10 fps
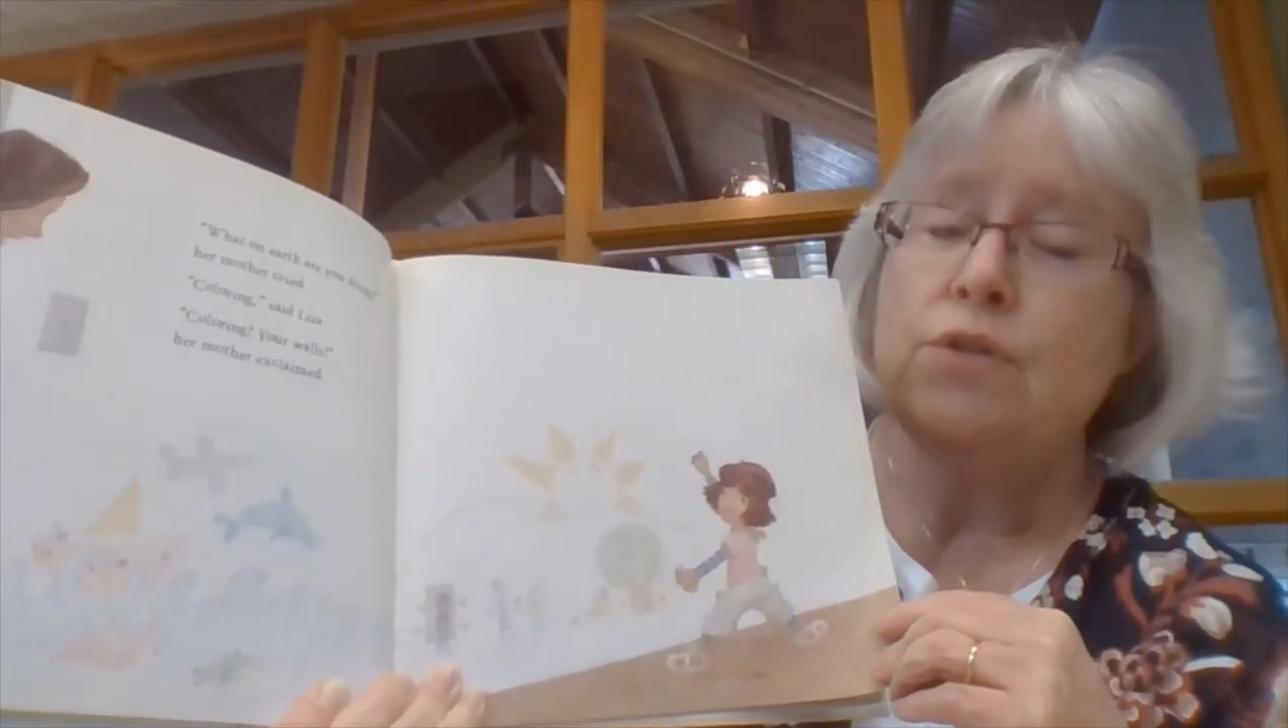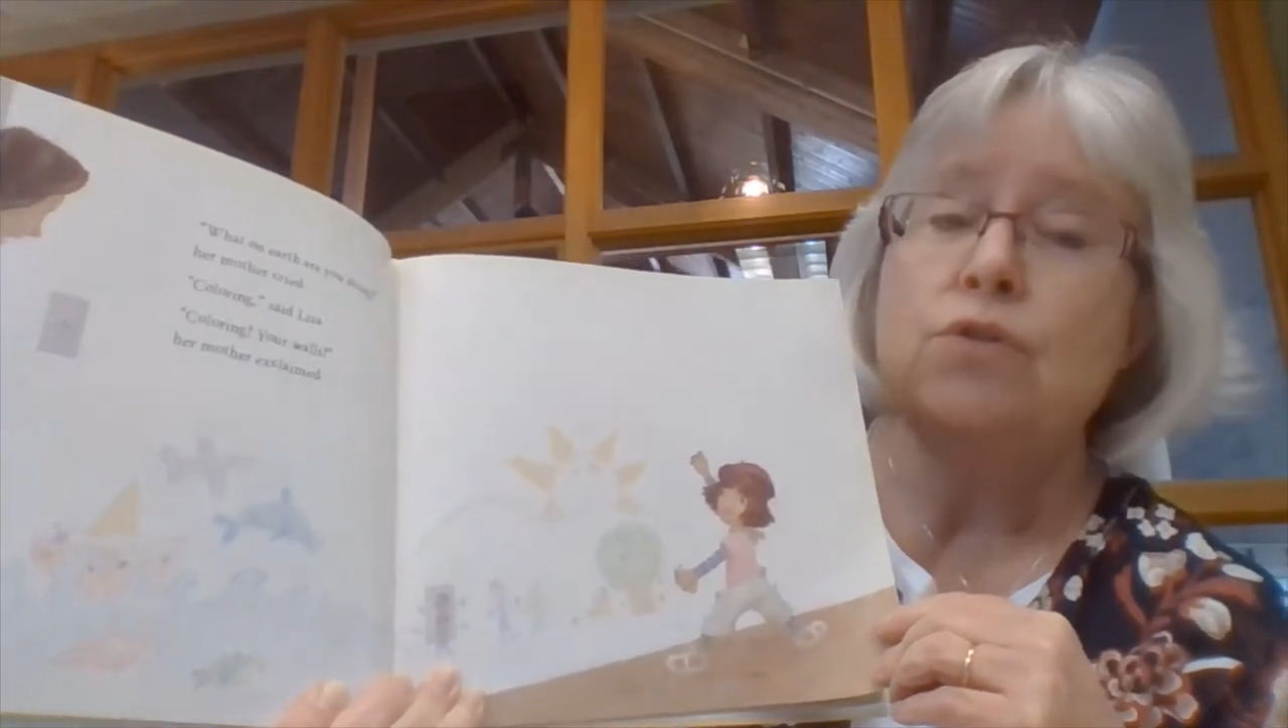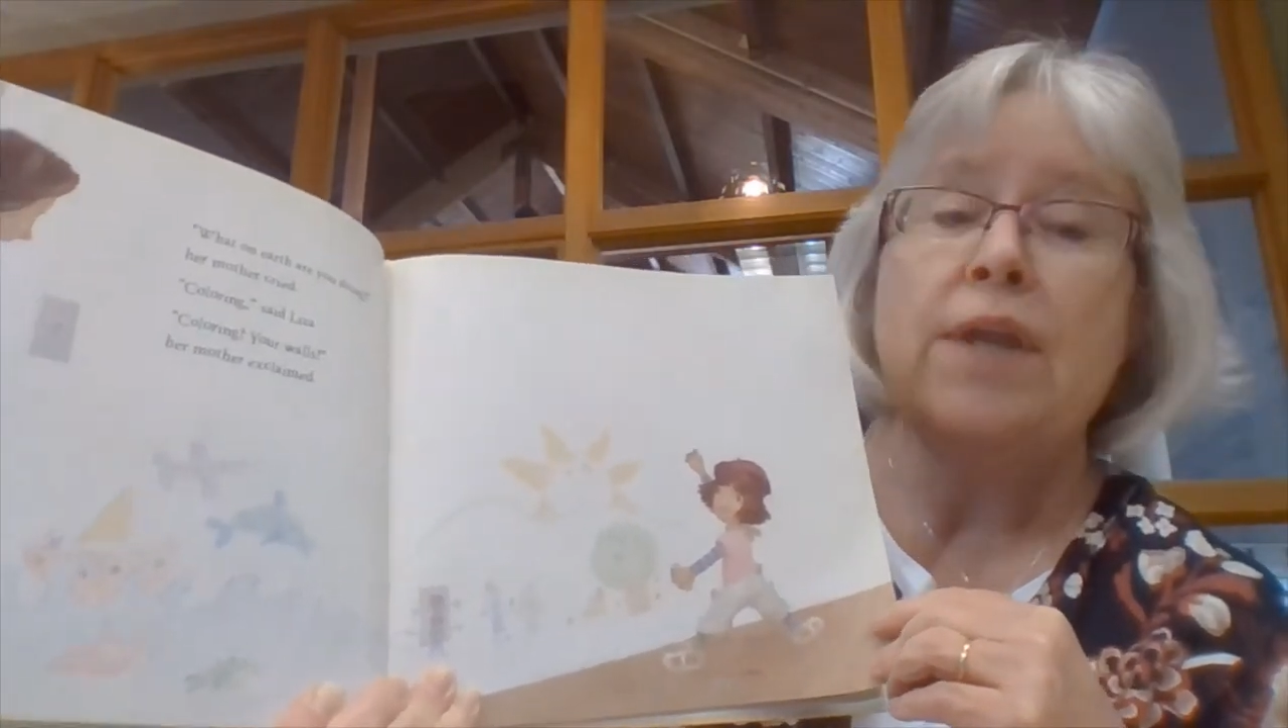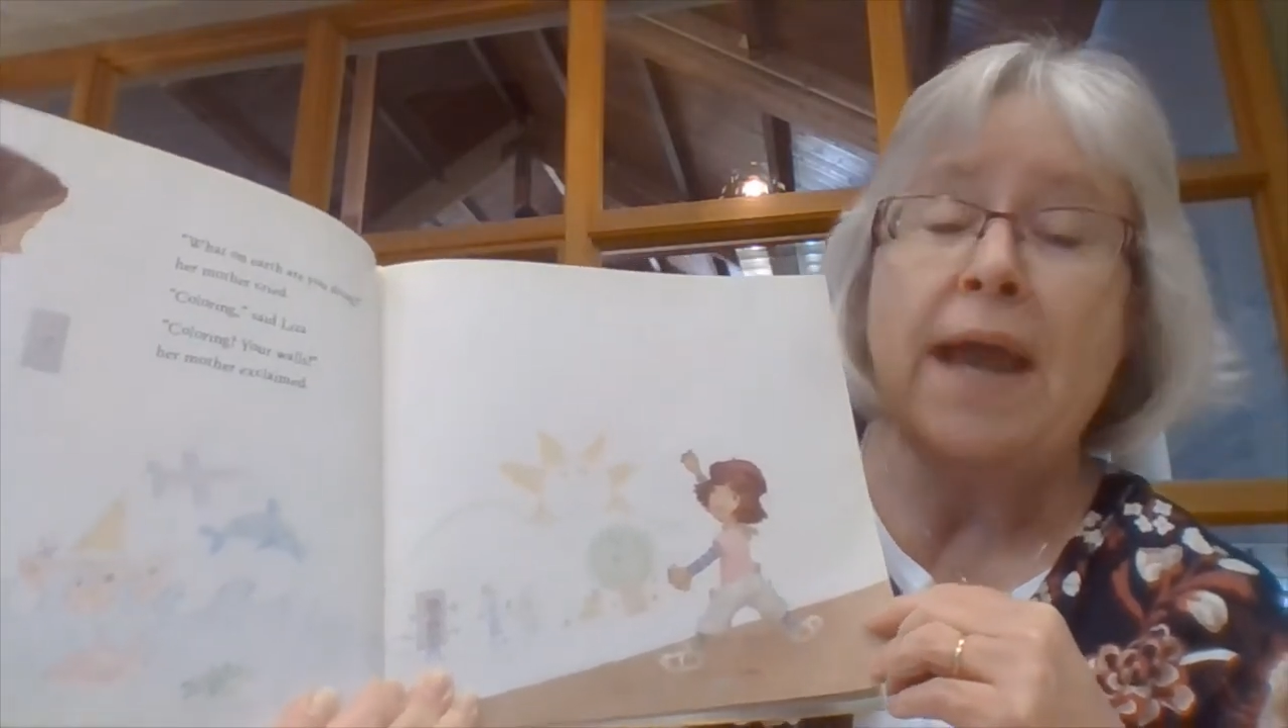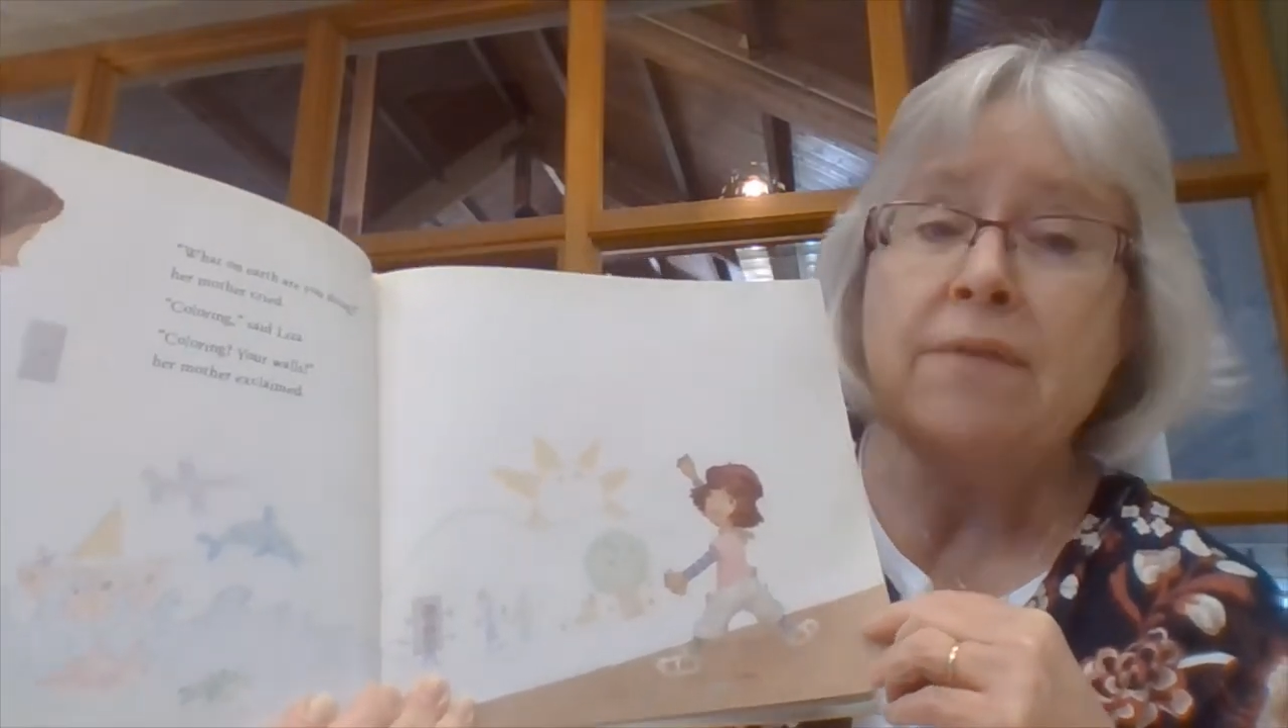
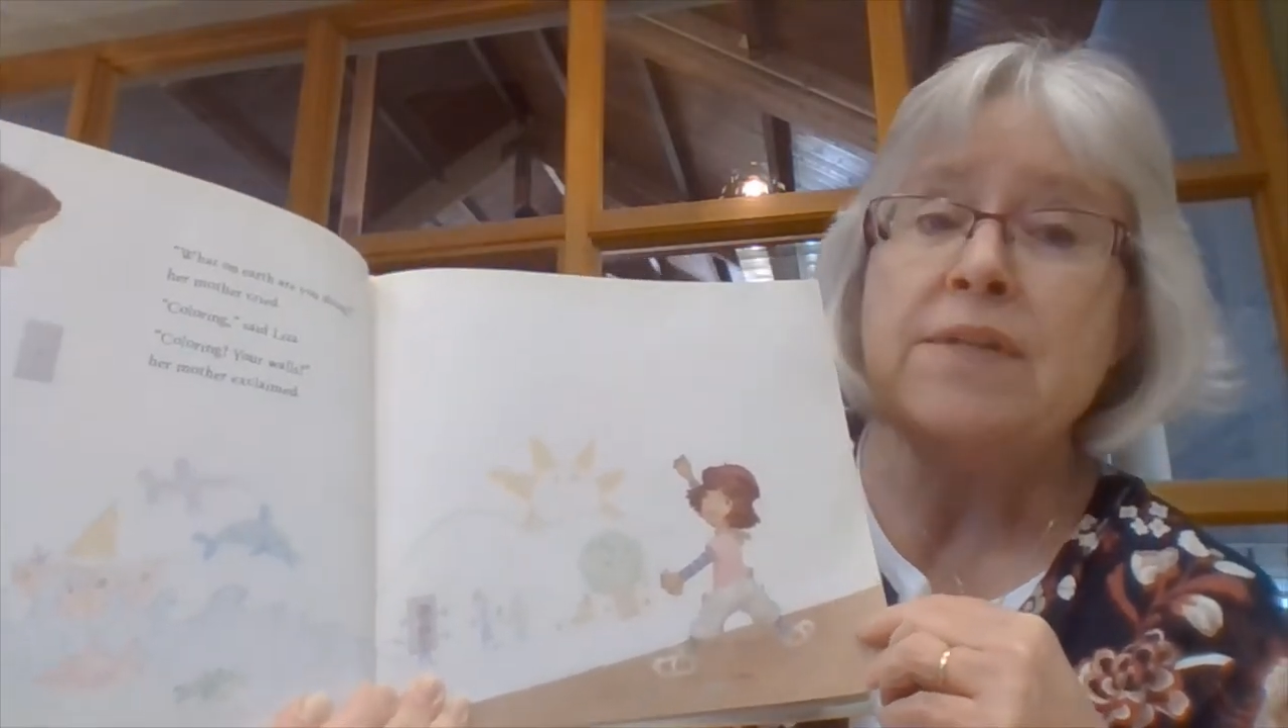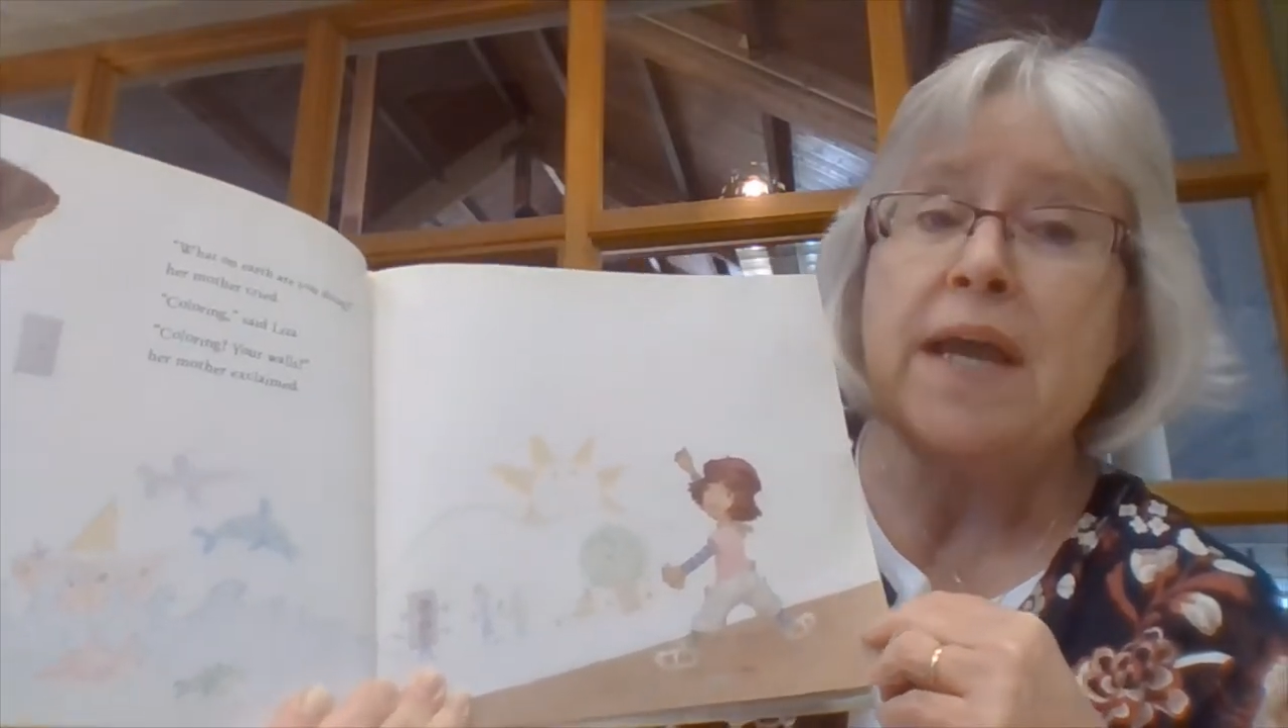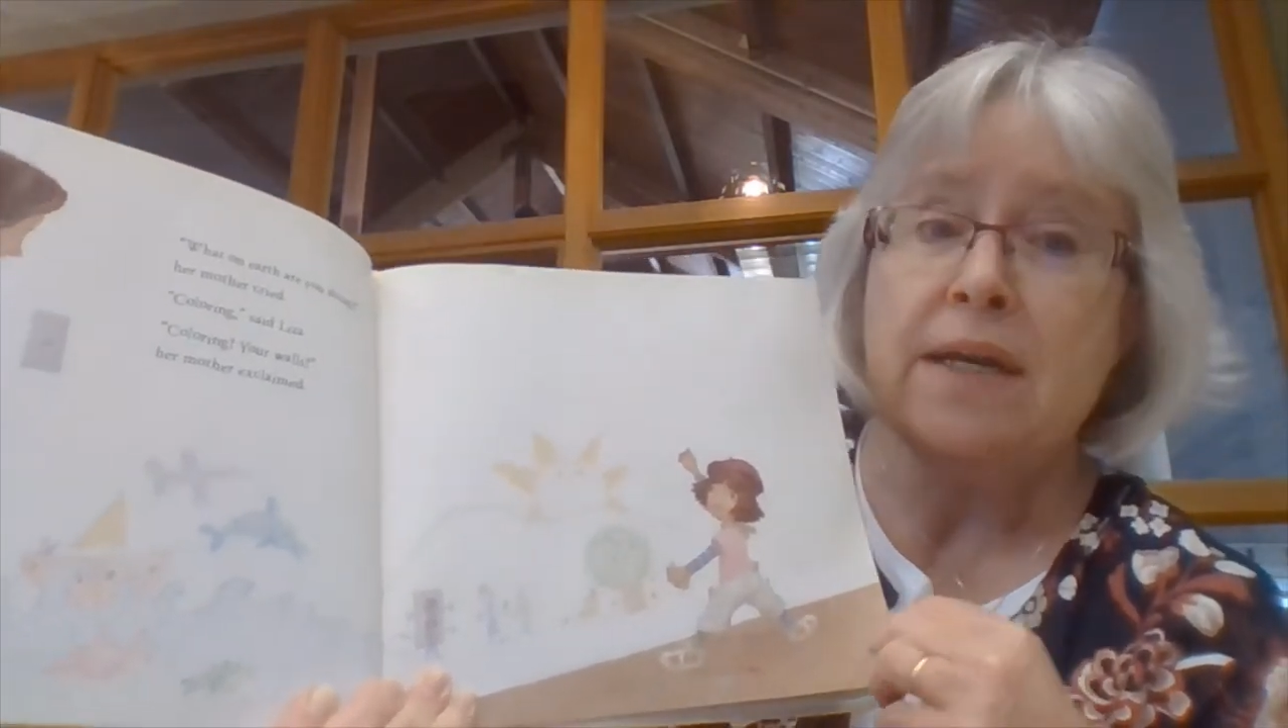You'd have to